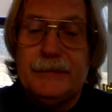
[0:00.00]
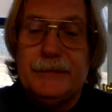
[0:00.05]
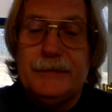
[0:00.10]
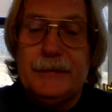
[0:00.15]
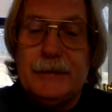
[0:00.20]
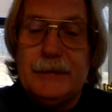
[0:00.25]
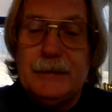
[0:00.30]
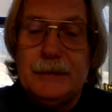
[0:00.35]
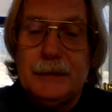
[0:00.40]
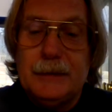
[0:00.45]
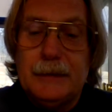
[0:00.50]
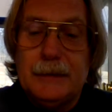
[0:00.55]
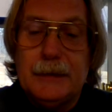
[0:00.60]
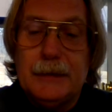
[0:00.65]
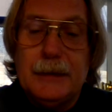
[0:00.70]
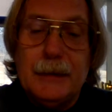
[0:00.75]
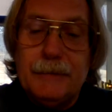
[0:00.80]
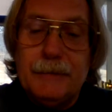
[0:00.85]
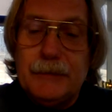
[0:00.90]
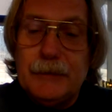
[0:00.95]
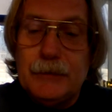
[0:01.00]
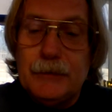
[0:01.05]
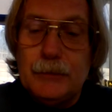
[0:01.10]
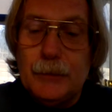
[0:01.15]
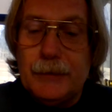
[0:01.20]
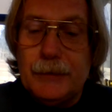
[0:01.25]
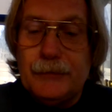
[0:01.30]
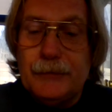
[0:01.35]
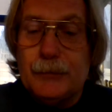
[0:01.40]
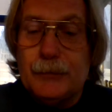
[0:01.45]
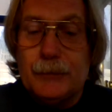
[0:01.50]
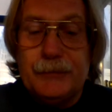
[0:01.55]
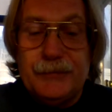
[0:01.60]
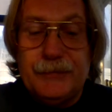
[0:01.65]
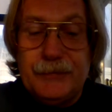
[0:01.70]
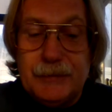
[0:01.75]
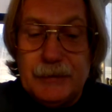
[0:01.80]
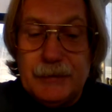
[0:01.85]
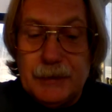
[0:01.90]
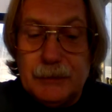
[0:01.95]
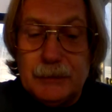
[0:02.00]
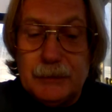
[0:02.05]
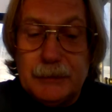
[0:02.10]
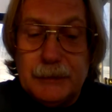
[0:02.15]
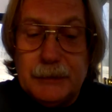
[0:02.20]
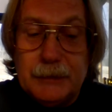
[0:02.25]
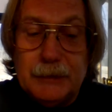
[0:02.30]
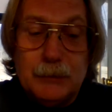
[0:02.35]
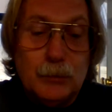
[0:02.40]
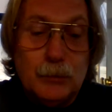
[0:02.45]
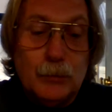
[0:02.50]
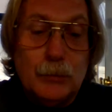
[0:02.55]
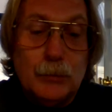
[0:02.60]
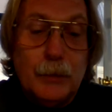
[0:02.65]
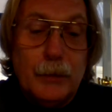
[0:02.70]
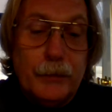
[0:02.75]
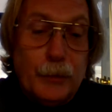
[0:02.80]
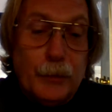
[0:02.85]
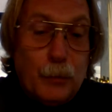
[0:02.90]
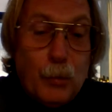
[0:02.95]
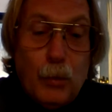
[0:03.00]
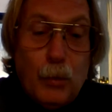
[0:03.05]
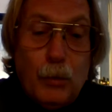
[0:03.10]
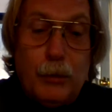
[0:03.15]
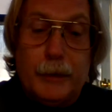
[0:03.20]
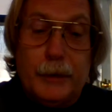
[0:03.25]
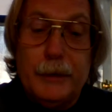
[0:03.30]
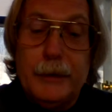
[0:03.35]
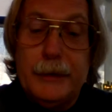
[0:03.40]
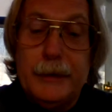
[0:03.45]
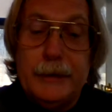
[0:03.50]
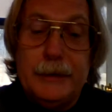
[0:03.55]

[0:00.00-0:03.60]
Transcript: See, if the U.S. was still in the war,